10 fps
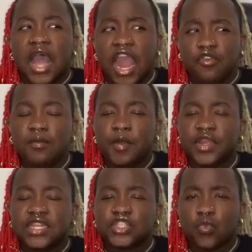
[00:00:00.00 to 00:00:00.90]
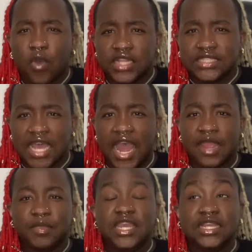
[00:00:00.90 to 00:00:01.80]
I remember this one
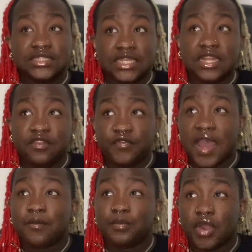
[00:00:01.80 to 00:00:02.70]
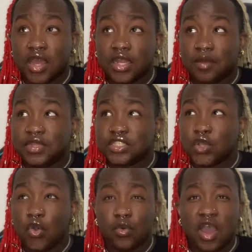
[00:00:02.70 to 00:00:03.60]
time he did in fact brought up this
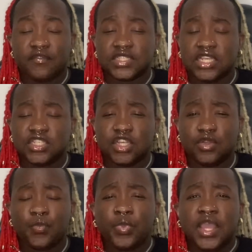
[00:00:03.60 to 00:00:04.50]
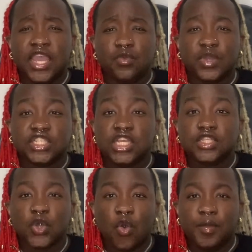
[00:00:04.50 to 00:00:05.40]
whole conversation in which he
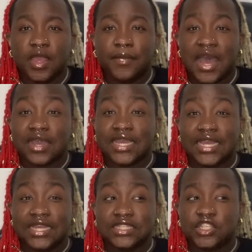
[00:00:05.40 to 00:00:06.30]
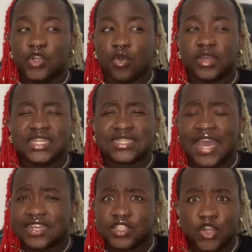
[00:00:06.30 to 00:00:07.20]
told me about his, you know, his
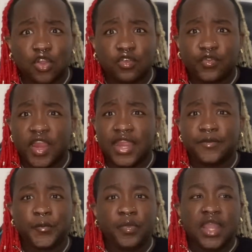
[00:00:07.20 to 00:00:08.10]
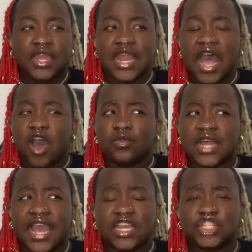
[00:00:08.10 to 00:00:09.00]
ex-girlfriend and how,
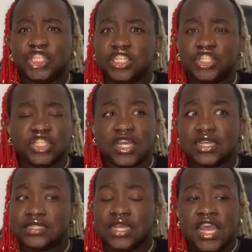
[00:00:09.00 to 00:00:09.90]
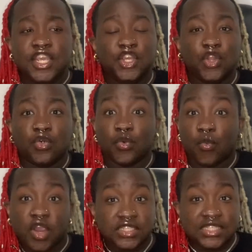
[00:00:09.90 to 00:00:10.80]
like, she's just, you know, the
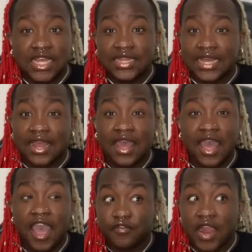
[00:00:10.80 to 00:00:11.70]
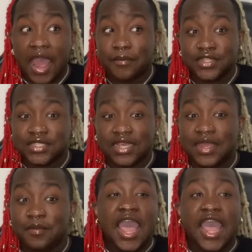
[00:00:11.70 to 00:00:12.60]
worst thing that ever happened to
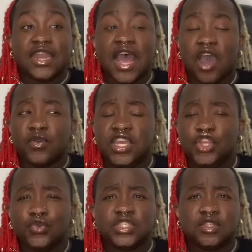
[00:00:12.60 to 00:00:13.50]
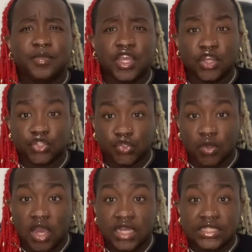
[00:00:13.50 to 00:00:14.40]
him, and how he used to be on
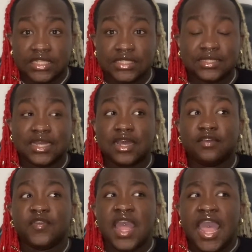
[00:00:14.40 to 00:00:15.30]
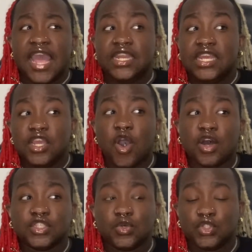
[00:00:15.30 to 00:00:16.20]
drugs and stuff. And he
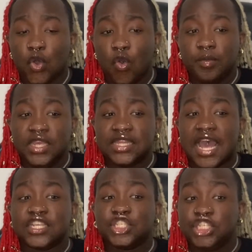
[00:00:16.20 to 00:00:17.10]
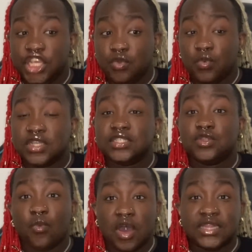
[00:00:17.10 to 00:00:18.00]
also told me that she was the
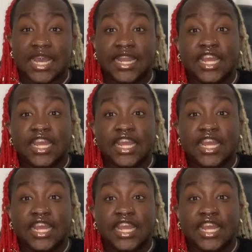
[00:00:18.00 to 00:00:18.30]
one that